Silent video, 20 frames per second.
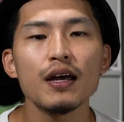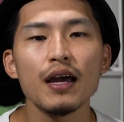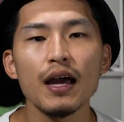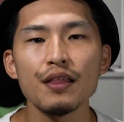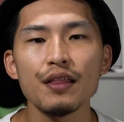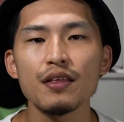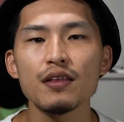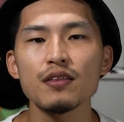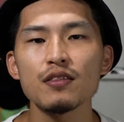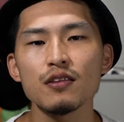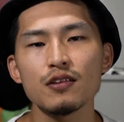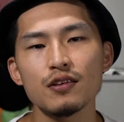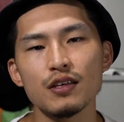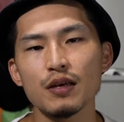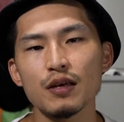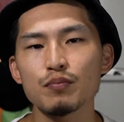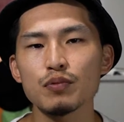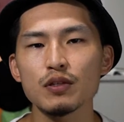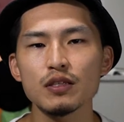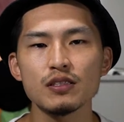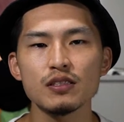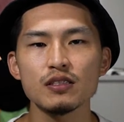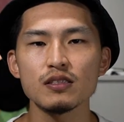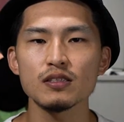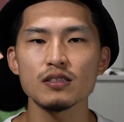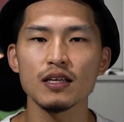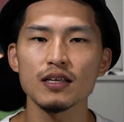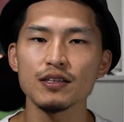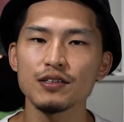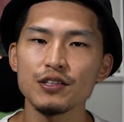And then look at
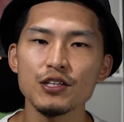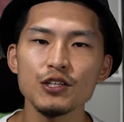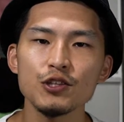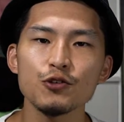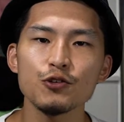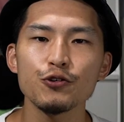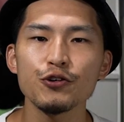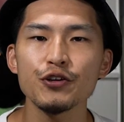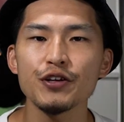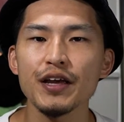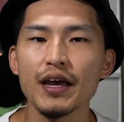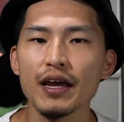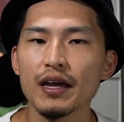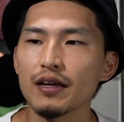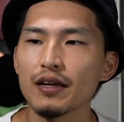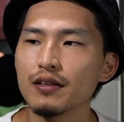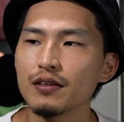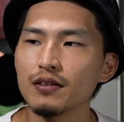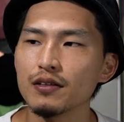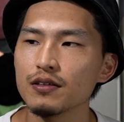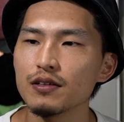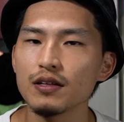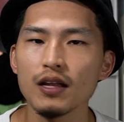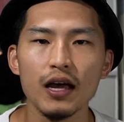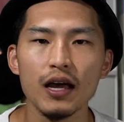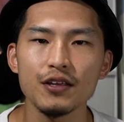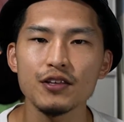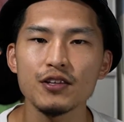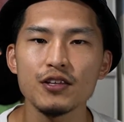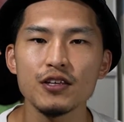places like Nitori and
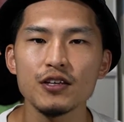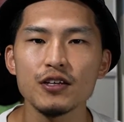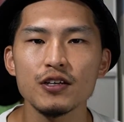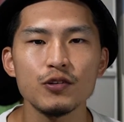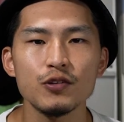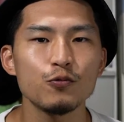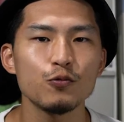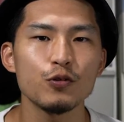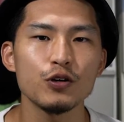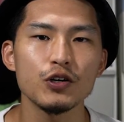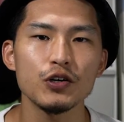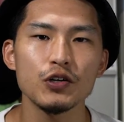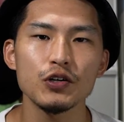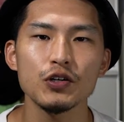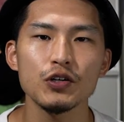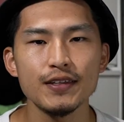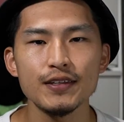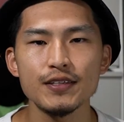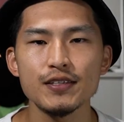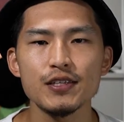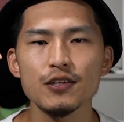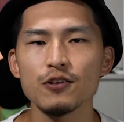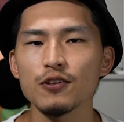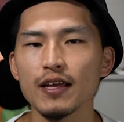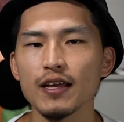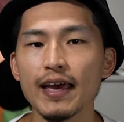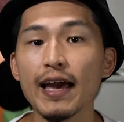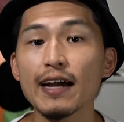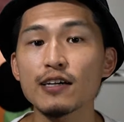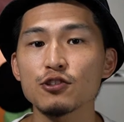IKEA where they sell
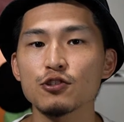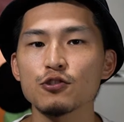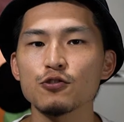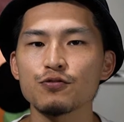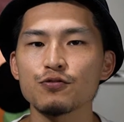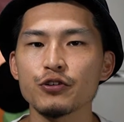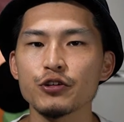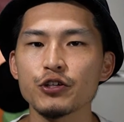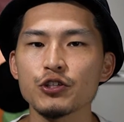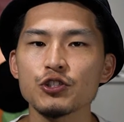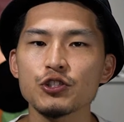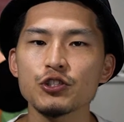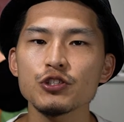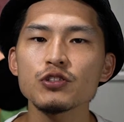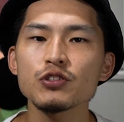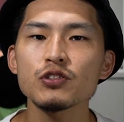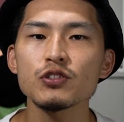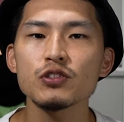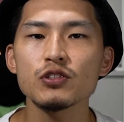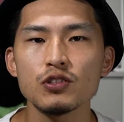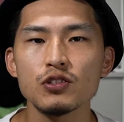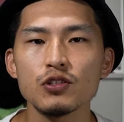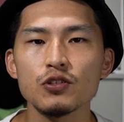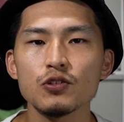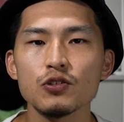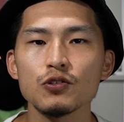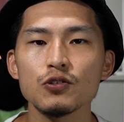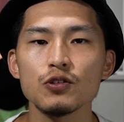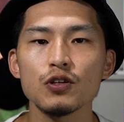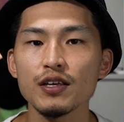like actual furnitures.
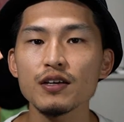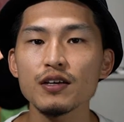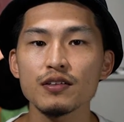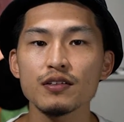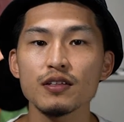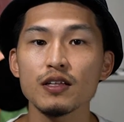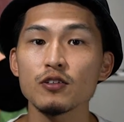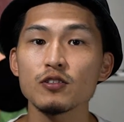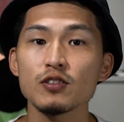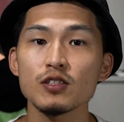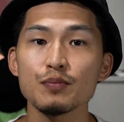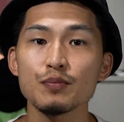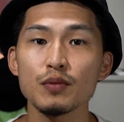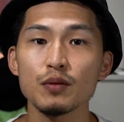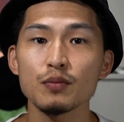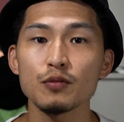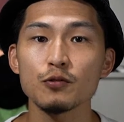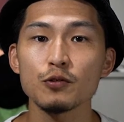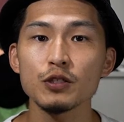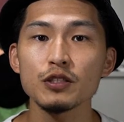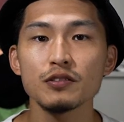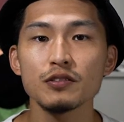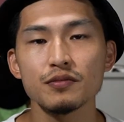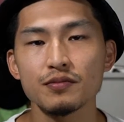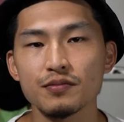So yeah, that was tip number 1.